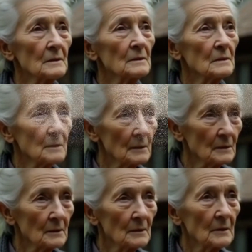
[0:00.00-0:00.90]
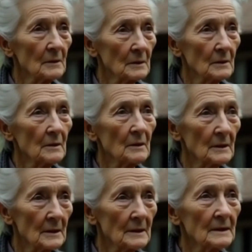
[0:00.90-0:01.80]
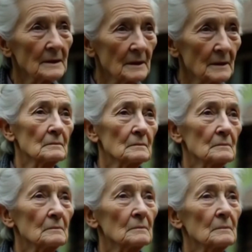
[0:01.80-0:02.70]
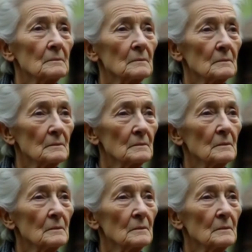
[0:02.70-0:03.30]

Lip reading: I was just a child, the only one left.